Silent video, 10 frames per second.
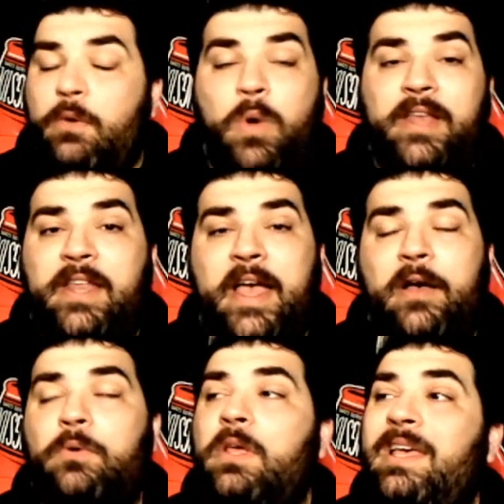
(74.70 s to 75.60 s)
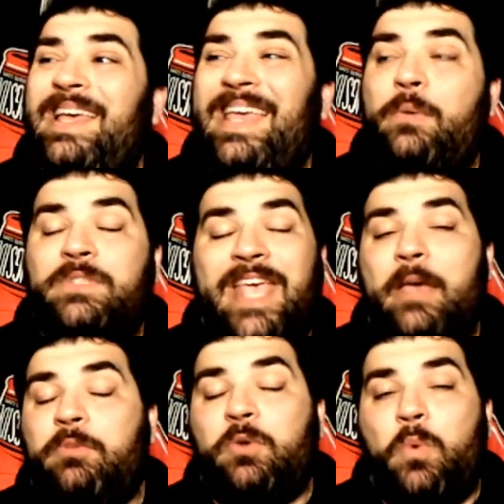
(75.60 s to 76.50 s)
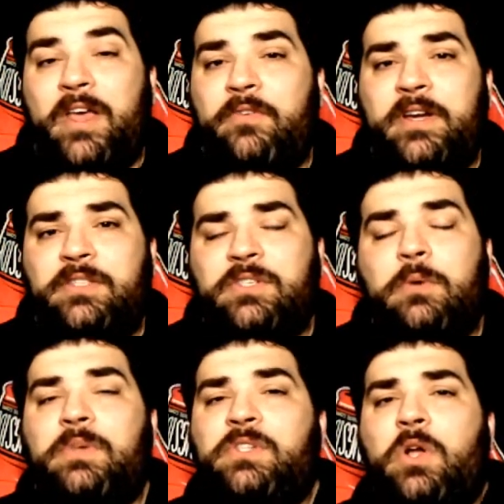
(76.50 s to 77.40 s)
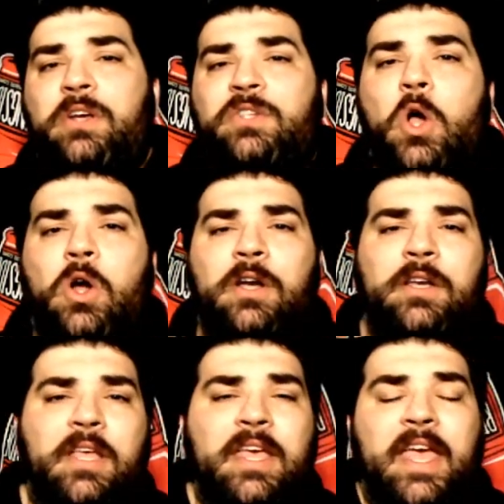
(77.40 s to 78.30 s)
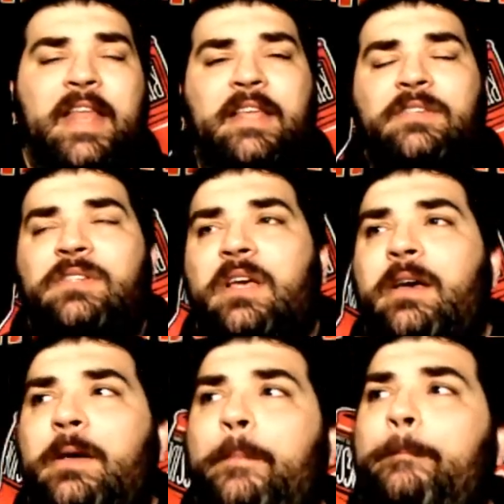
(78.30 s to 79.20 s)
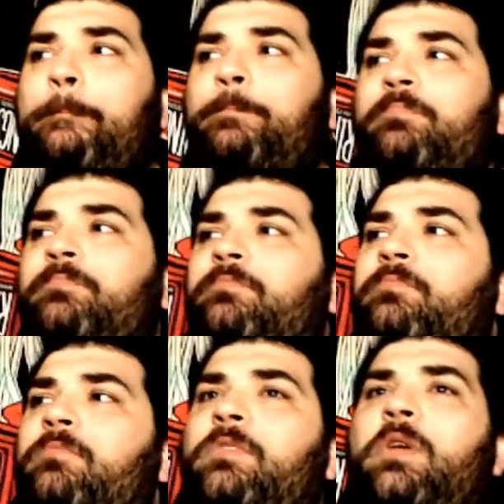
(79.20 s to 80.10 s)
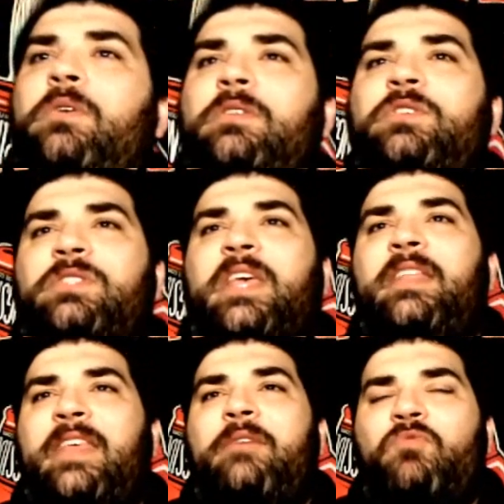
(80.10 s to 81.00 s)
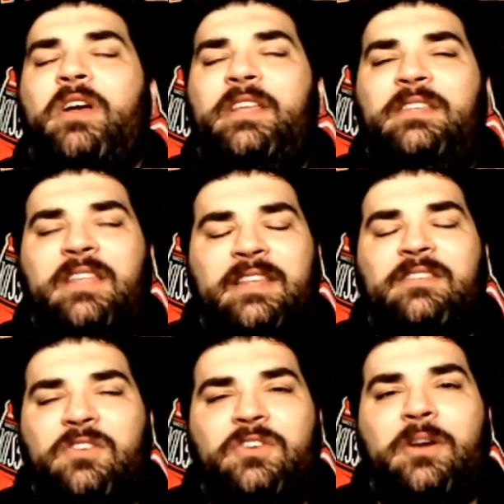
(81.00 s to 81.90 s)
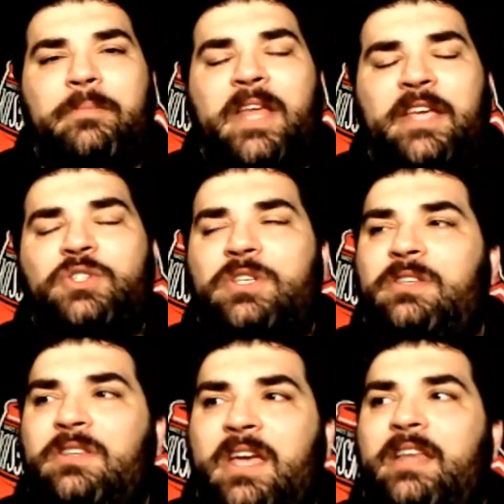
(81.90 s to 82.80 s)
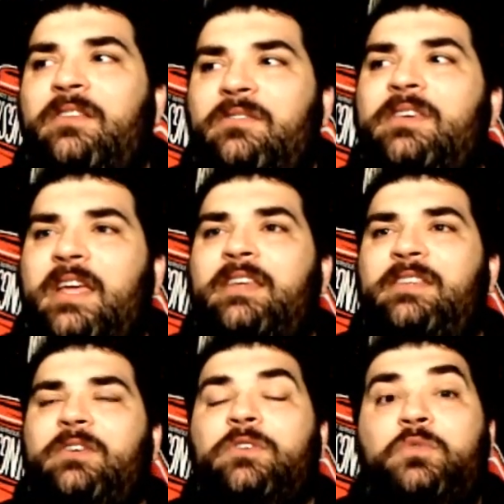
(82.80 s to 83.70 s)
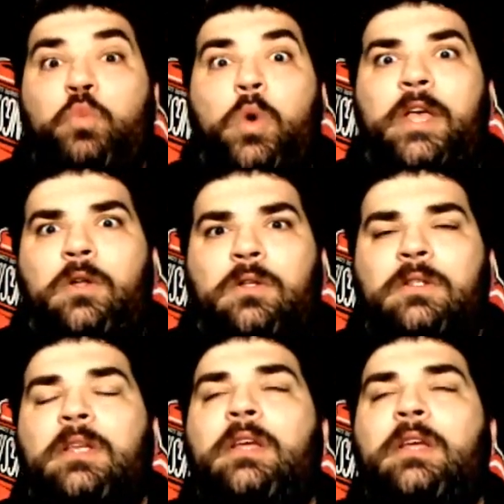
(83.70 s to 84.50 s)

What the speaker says: He went down. He was able to weather it, so we saw his heart and his, you know, just that rugged determination kind of deal, his will,